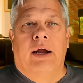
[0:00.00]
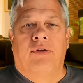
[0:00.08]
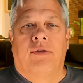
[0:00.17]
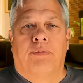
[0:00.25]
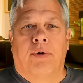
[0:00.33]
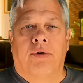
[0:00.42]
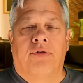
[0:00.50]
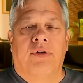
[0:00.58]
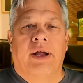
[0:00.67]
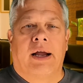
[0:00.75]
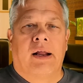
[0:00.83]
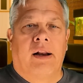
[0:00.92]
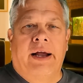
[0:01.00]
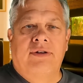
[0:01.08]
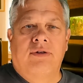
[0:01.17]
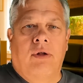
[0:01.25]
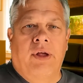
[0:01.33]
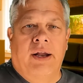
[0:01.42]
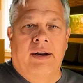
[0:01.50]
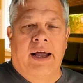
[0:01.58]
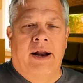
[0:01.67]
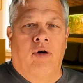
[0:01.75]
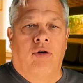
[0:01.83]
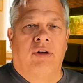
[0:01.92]
is the person that collects all that
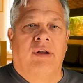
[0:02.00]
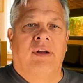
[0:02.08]
data